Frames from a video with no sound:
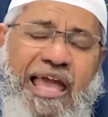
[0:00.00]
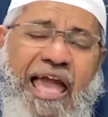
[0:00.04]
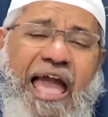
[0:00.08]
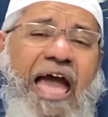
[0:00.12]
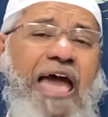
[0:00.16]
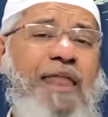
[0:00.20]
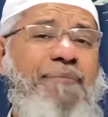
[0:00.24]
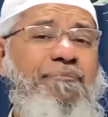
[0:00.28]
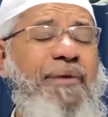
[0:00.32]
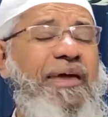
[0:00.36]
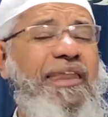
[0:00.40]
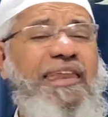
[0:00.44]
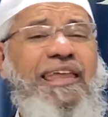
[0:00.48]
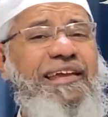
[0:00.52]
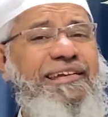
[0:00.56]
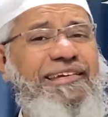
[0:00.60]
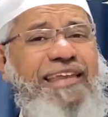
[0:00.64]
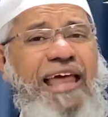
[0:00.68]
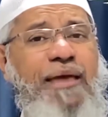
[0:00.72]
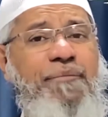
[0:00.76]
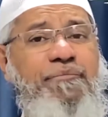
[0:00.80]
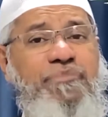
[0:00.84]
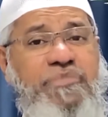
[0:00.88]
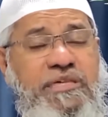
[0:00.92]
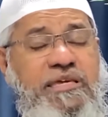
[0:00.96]
And many a
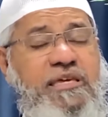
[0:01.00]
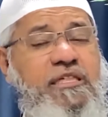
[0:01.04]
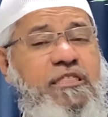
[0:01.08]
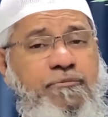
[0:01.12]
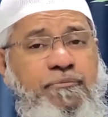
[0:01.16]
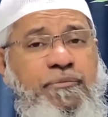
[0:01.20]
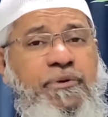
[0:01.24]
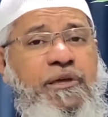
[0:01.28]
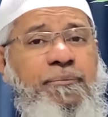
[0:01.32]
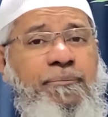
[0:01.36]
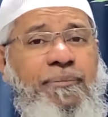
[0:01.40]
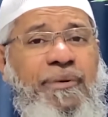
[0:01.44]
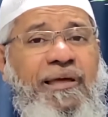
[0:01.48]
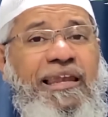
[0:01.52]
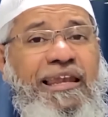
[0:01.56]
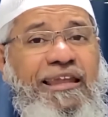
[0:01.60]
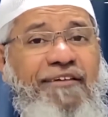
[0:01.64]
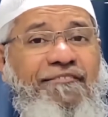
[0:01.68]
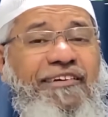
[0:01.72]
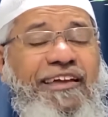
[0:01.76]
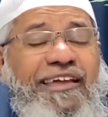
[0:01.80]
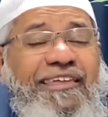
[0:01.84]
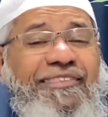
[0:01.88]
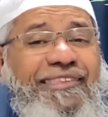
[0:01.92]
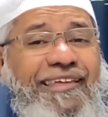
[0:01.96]
time these people
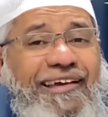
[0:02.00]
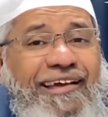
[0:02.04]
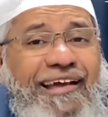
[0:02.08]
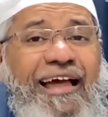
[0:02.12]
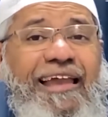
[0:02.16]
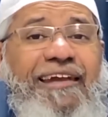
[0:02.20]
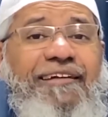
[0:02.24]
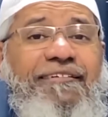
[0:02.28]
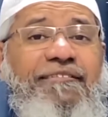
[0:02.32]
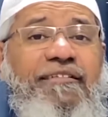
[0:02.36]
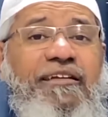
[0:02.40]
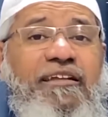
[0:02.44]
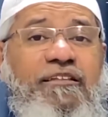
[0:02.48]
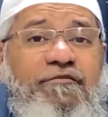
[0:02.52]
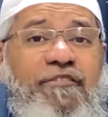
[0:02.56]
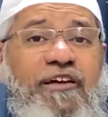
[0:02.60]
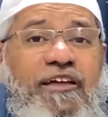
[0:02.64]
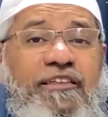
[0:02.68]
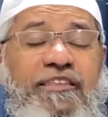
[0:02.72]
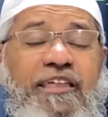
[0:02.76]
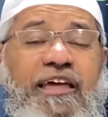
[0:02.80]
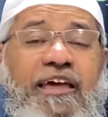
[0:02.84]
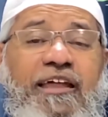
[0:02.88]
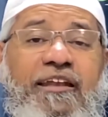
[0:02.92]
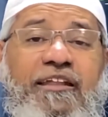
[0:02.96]
living in the countries where
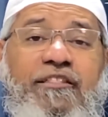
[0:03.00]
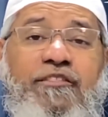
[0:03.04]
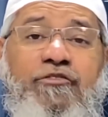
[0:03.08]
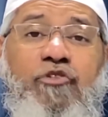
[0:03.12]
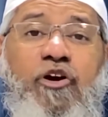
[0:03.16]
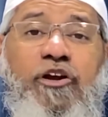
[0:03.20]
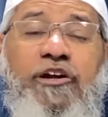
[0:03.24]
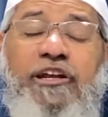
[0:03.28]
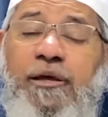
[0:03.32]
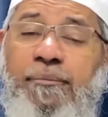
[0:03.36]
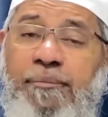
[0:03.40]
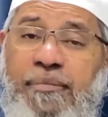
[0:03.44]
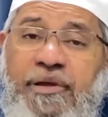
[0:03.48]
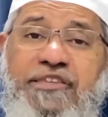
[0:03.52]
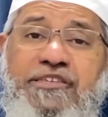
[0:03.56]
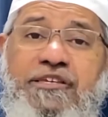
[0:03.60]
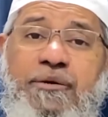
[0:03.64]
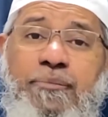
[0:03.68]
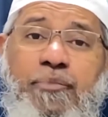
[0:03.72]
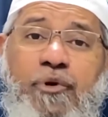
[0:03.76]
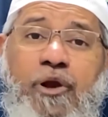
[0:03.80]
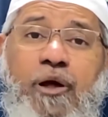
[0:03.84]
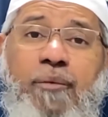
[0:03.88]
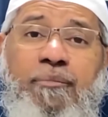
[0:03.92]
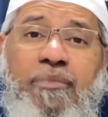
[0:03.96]
there is not a major
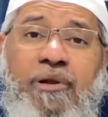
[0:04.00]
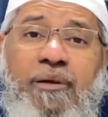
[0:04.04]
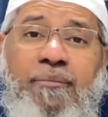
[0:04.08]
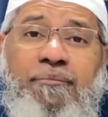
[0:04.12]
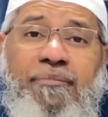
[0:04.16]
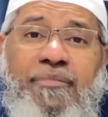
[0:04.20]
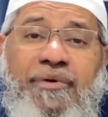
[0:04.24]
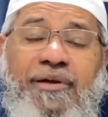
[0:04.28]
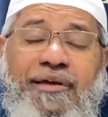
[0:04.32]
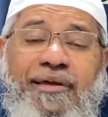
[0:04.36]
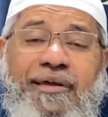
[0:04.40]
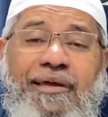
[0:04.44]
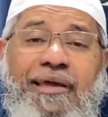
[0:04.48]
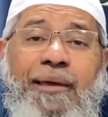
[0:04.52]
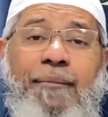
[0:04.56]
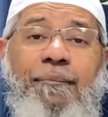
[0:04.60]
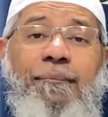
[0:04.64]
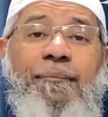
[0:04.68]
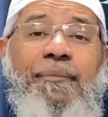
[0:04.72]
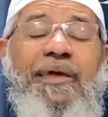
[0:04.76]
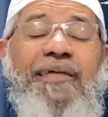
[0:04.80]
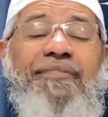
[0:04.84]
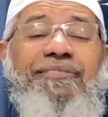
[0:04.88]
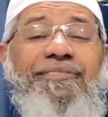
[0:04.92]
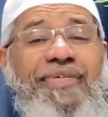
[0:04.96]
problem
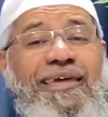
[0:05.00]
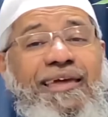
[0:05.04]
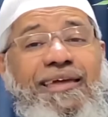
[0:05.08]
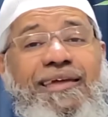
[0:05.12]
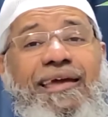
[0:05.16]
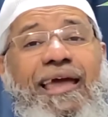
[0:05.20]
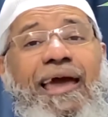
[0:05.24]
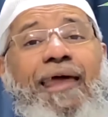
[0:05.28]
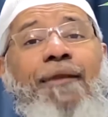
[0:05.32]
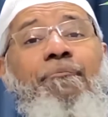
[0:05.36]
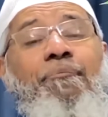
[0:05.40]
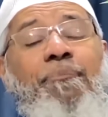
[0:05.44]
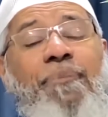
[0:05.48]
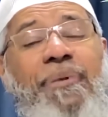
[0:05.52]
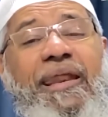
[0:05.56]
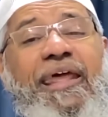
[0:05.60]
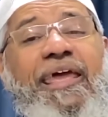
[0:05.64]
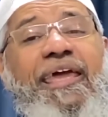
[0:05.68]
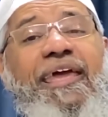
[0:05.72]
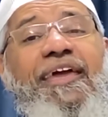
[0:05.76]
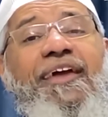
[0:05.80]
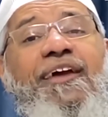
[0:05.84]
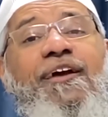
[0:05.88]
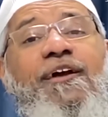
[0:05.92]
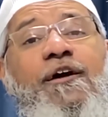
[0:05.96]
may think and
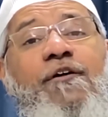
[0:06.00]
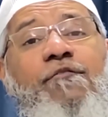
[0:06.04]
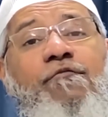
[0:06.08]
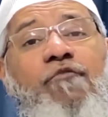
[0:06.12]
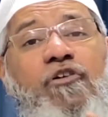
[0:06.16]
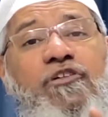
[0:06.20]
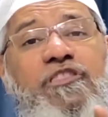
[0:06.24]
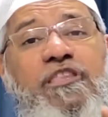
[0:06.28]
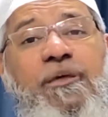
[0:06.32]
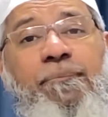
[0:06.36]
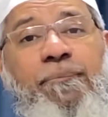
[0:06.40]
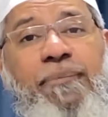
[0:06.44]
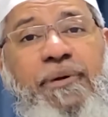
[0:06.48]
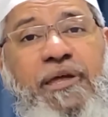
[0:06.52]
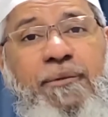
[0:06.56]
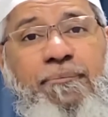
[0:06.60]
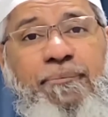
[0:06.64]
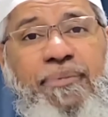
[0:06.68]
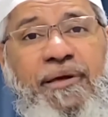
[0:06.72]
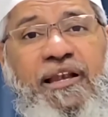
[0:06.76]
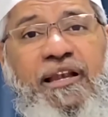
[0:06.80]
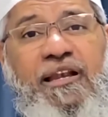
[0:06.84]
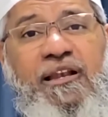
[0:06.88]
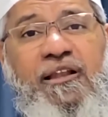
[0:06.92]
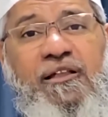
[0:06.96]
pray for the
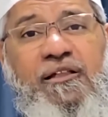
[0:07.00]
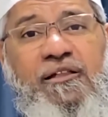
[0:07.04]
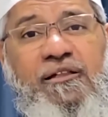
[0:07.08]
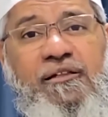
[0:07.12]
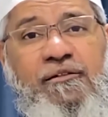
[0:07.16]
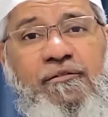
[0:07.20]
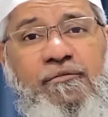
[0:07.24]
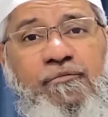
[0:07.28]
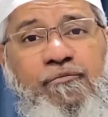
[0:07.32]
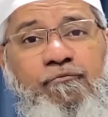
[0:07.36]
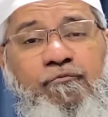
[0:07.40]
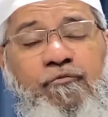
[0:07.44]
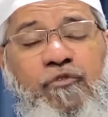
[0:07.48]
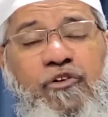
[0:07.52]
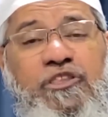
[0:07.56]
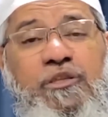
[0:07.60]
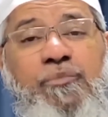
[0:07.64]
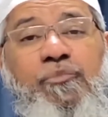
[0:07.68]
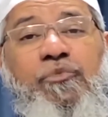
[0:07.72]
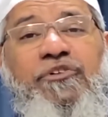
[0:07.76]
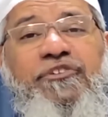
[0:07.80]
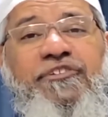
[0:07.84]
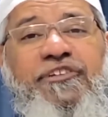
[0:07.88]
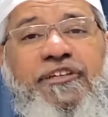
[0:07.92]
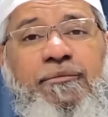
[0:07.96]
people, for the
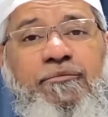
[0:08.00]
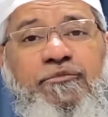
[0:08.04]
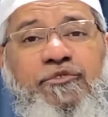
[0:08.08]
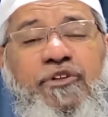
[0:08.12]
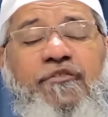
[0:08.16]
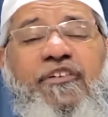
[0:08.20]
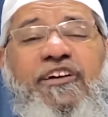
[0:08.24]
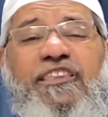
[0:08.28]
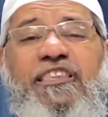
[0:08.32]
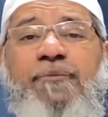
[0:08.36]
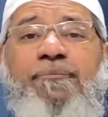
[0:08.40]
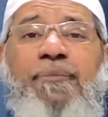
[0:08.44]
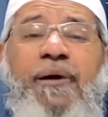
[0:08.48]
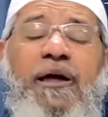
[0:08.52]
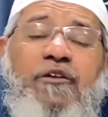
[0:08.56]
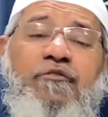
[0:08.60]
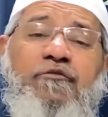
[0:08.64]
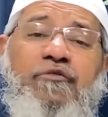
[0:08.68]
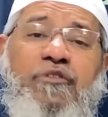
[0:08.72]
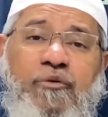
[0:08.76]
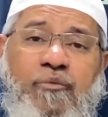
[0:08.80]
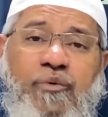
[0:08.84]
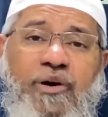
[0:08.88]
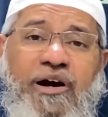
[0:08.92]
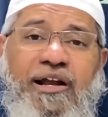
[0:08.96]
Muslims of other part of
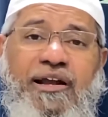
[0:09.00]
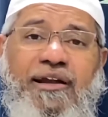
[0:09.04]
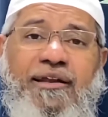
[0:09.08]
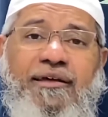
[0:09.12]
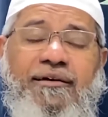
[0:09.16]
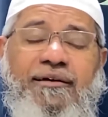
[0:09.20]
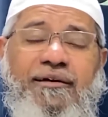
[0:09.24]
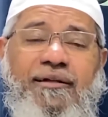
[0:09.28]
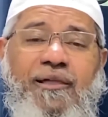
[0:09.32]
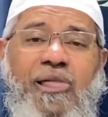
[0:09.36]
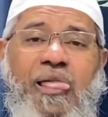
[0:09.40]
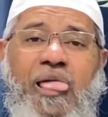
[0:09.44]
the world,